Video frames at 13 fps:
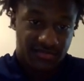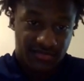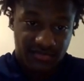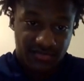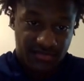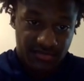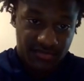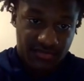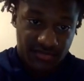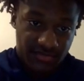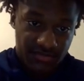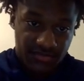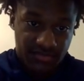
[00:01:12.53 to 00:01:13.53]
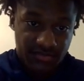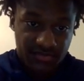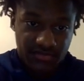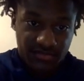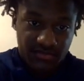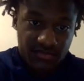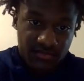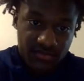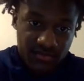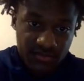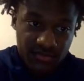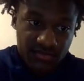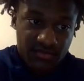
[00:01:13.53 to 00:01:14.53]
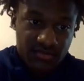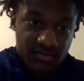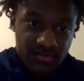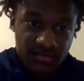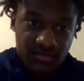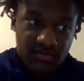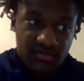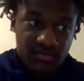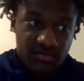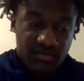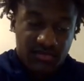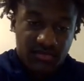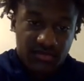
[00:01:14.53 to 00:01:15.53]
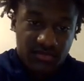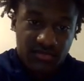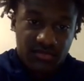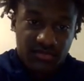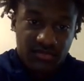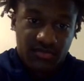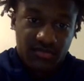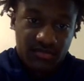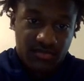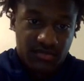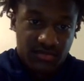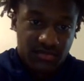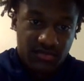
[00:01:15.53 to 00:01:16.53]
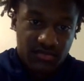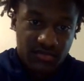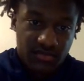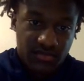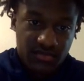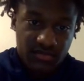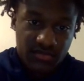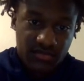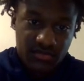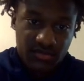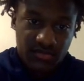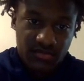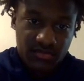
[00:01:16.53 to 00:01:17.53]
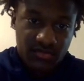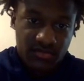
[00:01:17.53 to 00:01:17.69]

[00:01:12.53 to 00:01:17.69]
(silent)